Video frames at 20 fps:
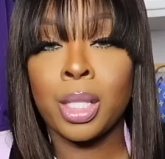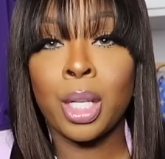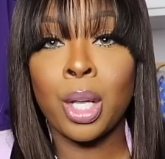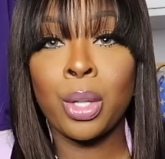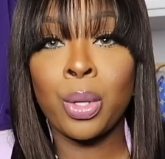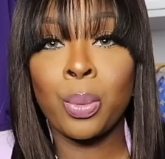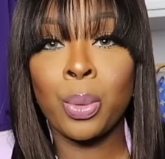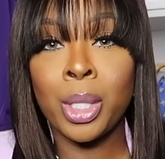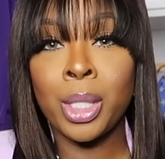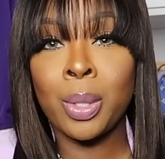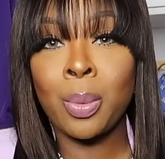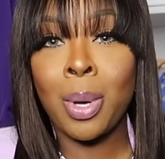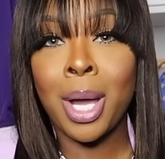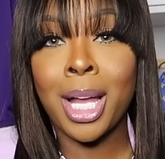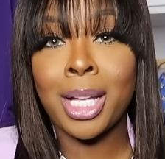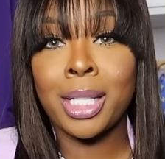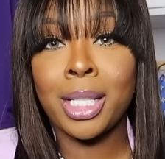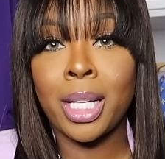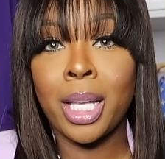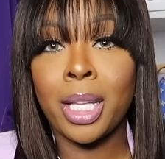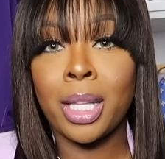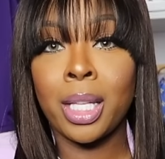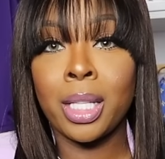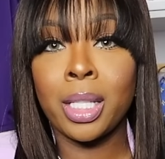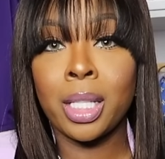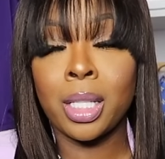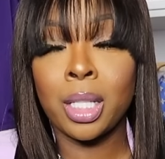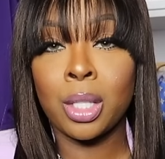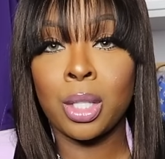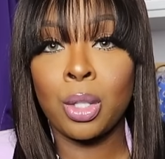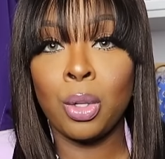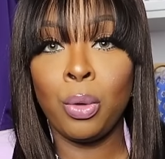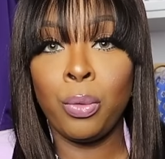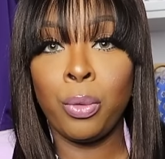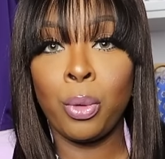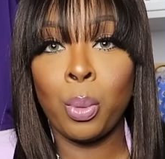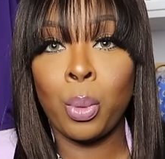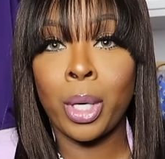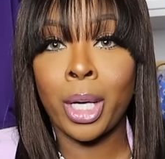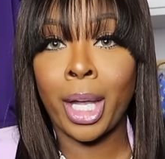so the reason why I said this is a two
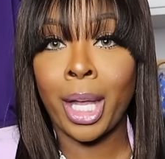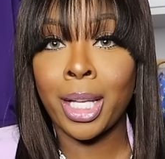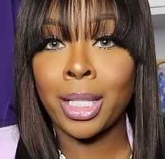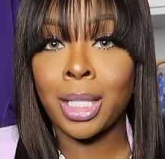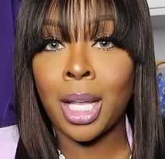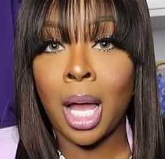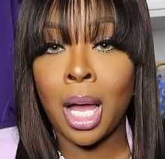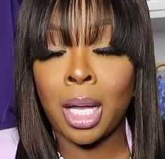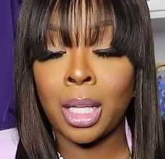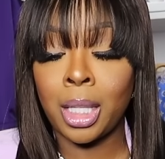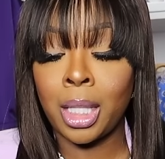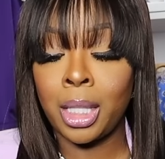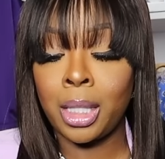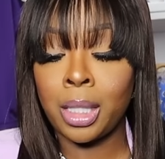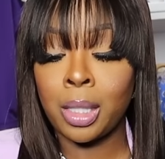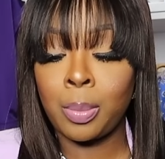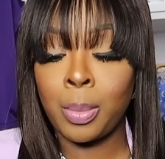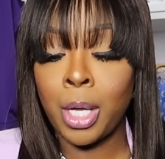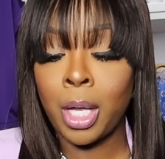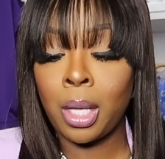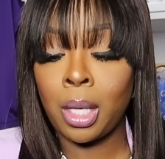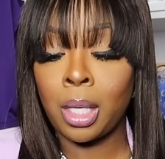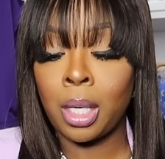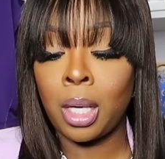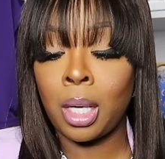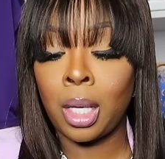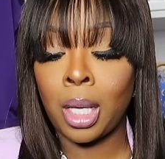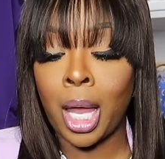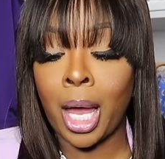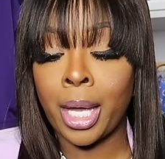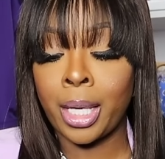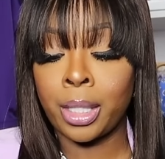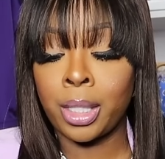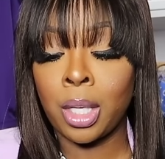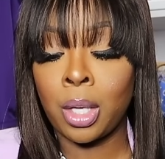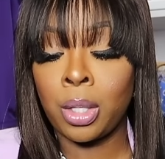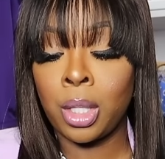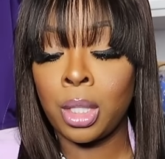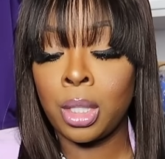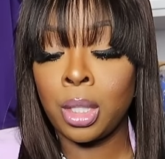for one because all these smell alike.
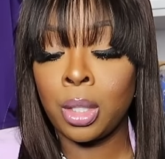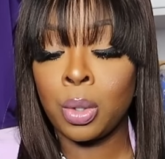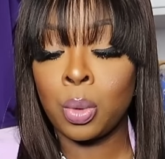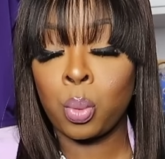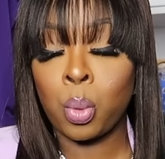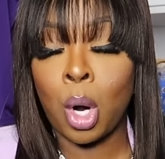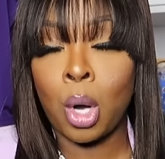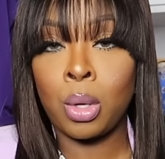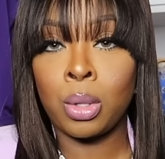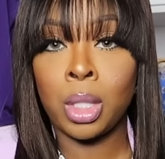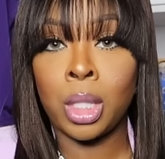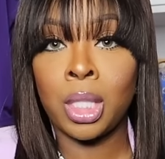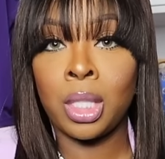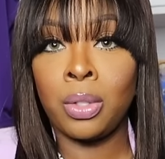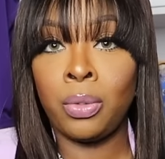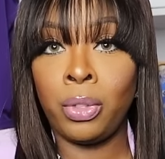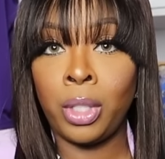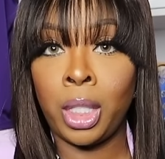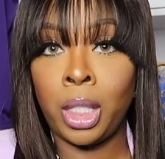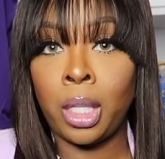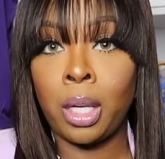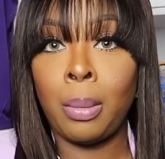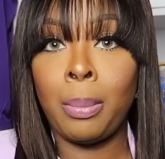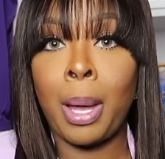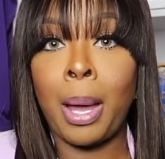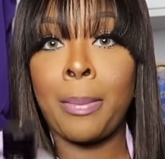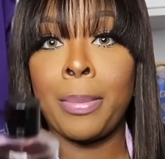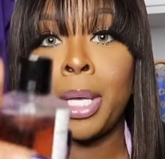So this is Roses Vanilla by